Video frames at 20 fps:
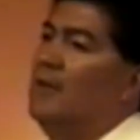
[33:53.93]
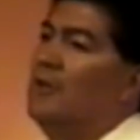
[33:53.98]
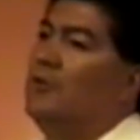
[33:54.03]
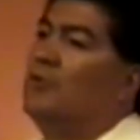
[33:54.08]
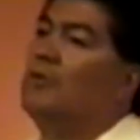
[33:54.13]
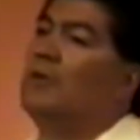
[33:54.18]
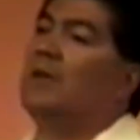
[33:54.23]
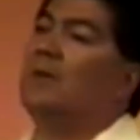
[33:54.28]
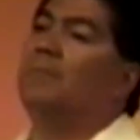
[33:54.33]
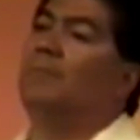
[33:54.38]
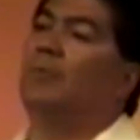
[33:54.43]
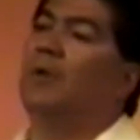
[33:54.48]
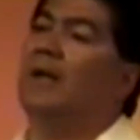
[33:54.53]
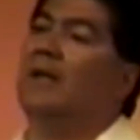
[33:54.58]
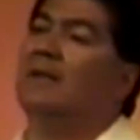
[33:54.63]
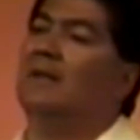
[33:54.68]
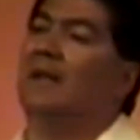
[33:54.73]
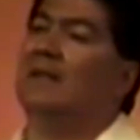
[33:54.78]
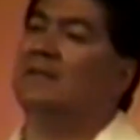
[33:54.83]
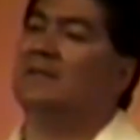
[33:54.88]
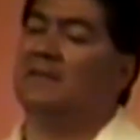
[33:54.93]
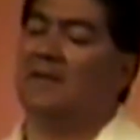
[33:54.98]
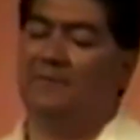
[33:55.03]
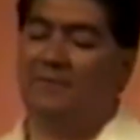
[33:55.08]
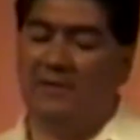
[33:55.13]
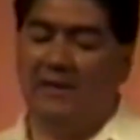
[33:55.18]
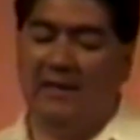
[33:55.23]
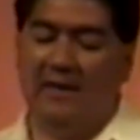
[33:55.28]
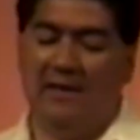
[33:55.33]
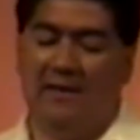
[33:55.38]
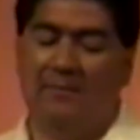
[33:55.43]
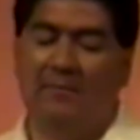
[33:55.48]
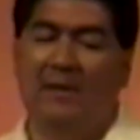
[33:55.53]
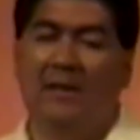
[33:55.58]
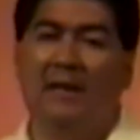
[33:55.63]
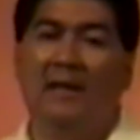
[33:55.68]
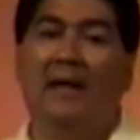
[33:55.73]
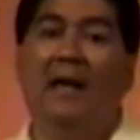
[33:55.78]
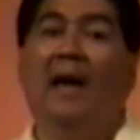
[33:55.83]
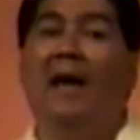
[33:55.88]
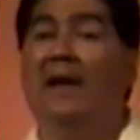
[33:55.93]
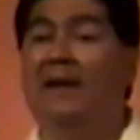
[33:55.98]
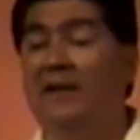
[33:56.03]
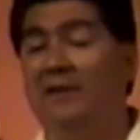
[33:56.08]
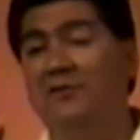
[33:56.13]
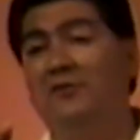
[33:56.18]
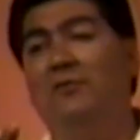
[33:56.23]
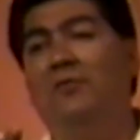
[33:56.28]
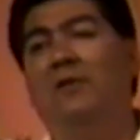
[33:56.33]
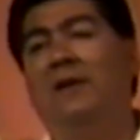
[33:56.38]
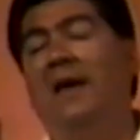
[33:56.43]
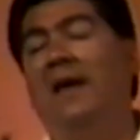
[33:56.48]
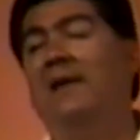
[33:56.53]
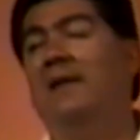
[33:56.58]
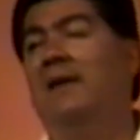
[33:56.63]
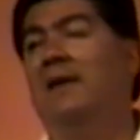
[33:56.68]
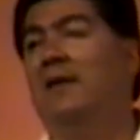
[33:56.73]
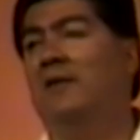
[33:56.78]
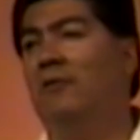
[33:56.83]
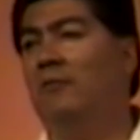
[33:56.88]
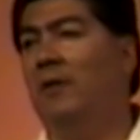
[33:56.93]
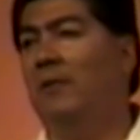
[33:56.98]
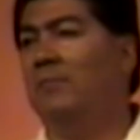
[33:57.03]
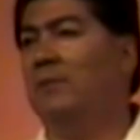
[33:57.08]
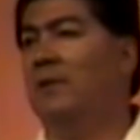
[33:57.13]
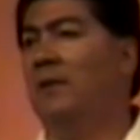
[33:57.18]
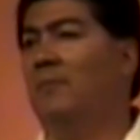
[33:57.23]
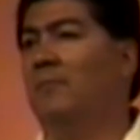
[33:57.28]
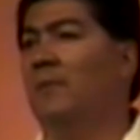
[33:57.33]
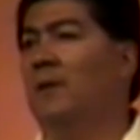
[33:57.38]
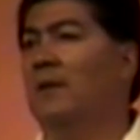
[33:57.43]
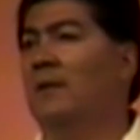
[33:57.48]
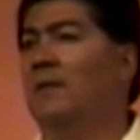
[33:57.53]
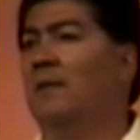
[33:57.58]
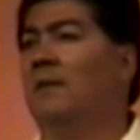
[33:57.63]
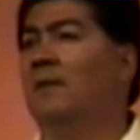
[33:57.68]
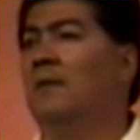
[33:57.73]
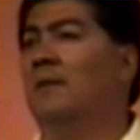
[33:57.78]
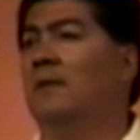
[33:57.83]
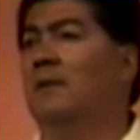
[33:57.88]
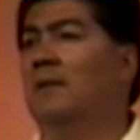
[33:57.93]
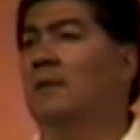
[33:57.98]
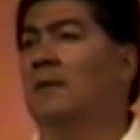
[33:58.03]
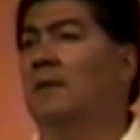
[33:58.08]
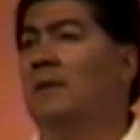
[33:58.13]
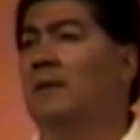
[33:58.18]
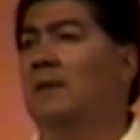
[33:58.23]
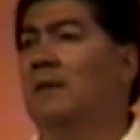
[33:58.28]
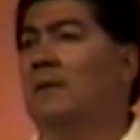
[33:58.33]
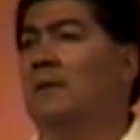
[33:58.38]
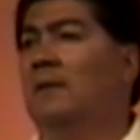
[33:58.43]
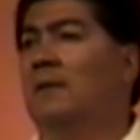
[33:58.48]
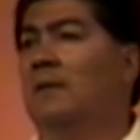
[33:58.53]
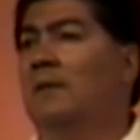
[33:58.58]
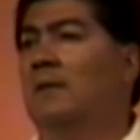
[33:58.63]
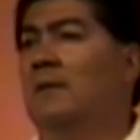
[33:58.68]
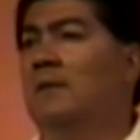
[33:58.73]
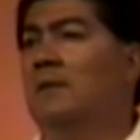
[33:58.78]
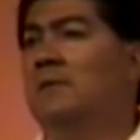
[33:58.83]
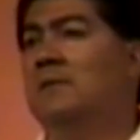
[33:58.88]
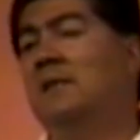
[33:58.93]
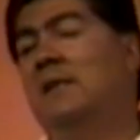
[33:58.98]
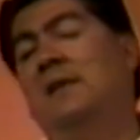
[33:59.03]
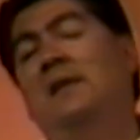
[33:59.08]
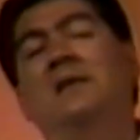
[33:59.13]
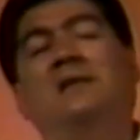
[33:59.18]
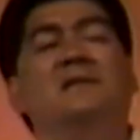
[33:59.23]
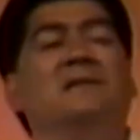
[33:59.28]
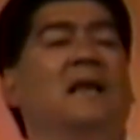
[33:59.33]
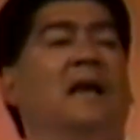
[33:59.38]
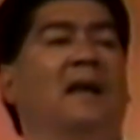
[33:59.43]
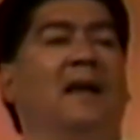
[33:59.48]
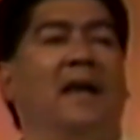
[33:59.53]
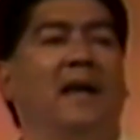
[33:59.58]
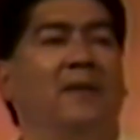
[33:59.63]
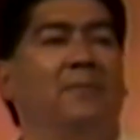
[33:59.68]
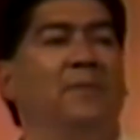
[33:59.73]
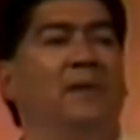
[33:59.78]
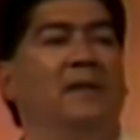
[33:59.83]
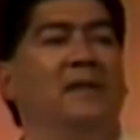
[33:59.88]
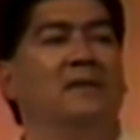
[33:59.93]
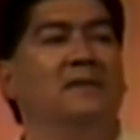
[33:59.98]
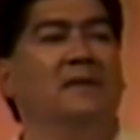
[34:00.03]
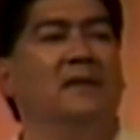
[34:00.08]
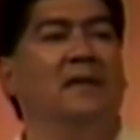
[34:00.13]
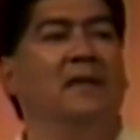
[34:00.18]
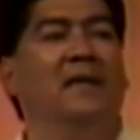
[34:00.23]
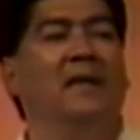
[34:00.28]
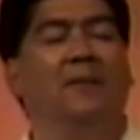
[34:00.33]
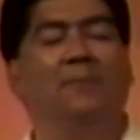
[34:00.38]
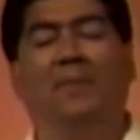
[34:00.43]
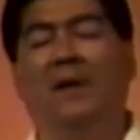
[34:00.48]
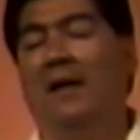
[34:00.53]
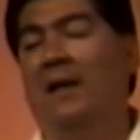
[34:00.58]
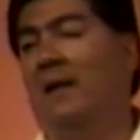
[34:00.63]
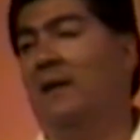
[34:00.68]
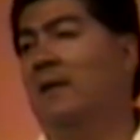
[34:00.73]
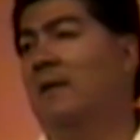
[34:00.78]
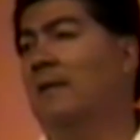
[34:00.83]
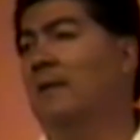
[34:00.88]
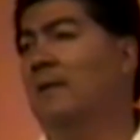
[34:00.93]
You can bring that stuff to Him, and it's okay to interrupt Him. See, He's not like me that's going to get mad.